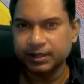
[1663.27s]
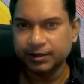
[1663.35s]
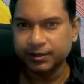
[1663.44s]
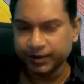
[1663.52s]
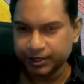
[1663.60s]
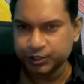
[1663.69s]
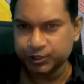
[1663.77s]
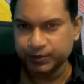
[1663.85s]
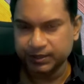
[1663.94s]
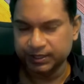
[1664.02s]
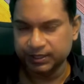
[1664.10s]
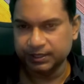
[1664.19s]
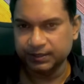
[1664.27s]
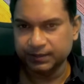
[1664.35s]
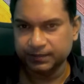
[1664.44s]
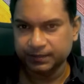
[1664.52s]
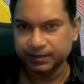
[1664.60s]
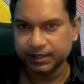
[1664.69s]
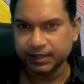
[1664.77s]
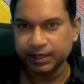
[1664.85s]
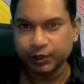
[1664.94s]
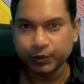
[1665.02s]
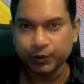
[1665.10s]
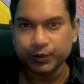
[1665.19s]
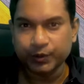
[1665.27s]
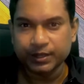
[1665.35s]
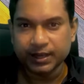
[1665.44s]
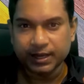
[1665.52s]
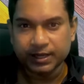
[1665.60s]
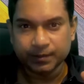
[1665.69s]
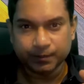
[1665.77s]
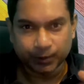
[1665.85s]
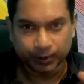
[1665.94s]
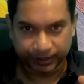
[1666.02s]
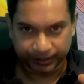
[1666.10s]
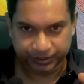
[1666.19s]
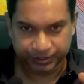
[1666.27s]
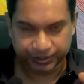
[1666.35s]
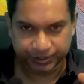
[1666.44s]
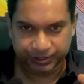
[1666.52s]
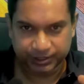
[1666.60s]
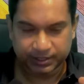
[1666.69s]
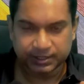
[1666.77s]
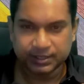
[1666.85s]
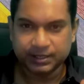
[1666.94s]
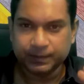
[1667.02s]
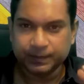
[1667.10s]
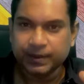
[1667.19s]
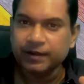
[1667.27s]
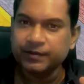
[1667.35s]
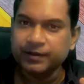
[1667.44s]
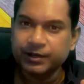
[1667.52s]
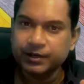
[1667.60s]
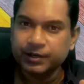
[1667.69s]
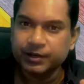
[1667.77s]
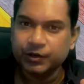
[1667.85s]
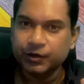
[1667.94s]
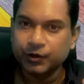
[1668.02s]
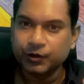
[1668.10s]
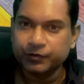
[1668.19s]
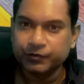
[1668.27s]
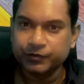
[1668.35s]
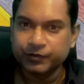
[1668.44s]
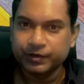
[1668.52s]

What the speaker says: gradually erode and abolish the power of